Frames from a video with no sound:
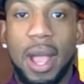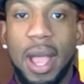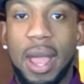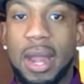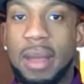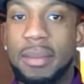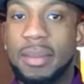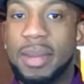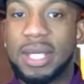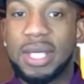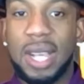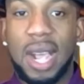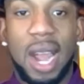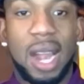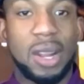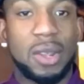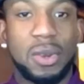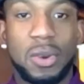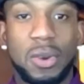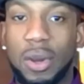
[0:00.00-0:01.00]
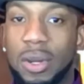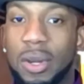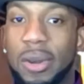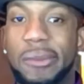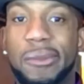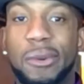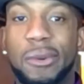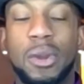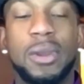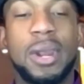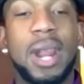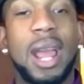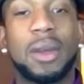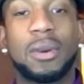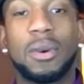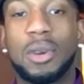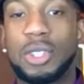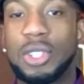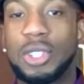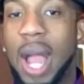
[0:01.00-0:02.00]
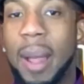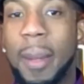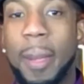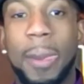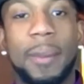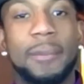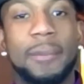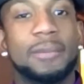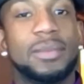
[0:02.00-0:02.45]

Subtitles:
And then me start cook the food in a cook shop.